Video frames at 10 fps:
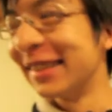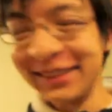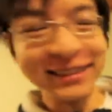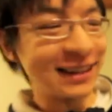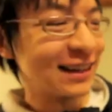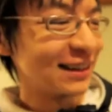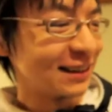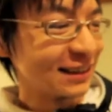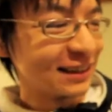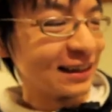Yeah.
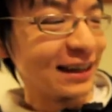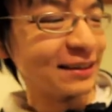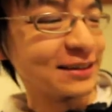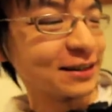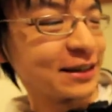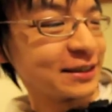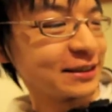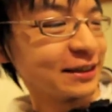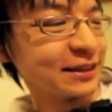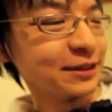Anyway, so as you can
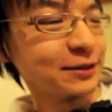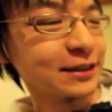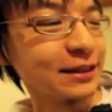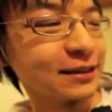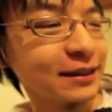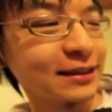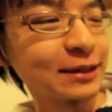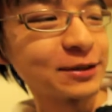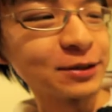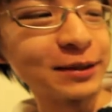see, here was a link
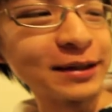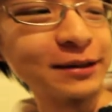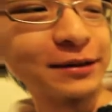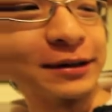that was tweeted out